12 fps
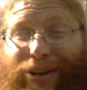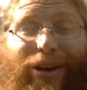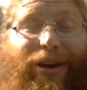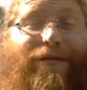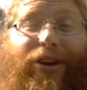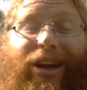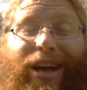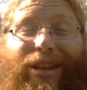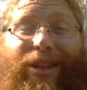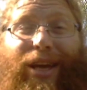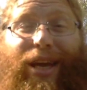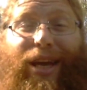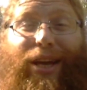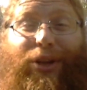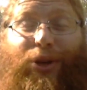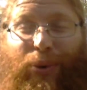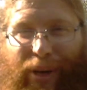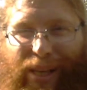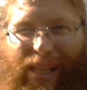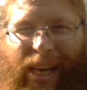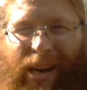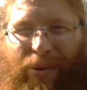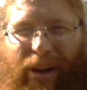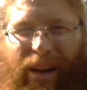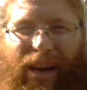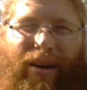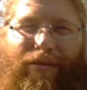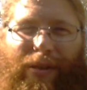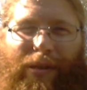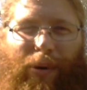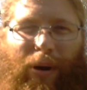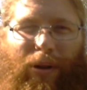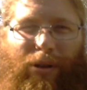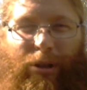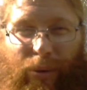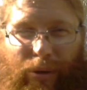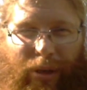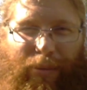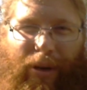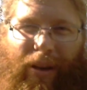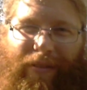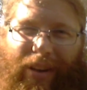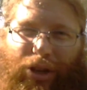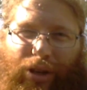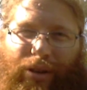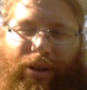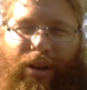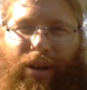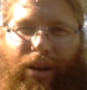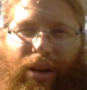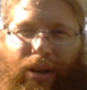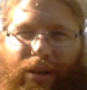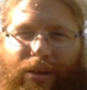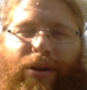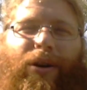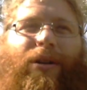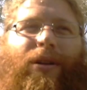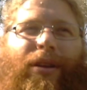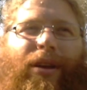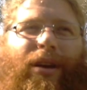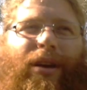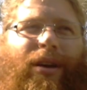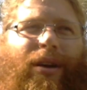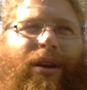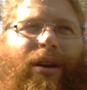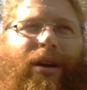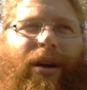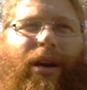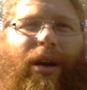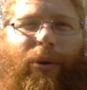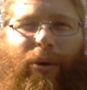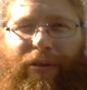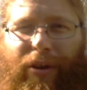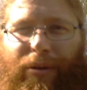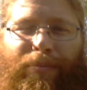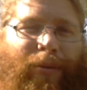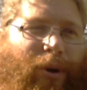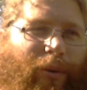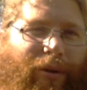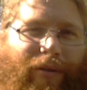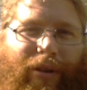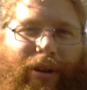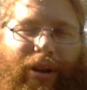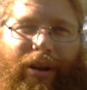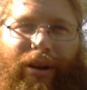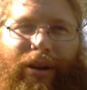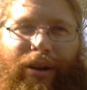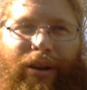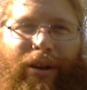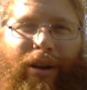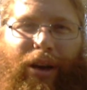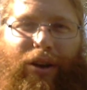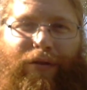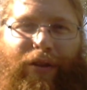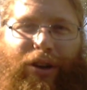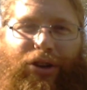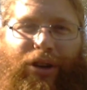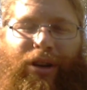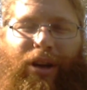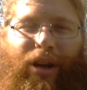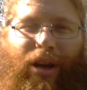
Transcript: did I forget? In two weeks time we're going to have a small Jerusalem convention. It's called uh, Griffin, Griffin uh, convention,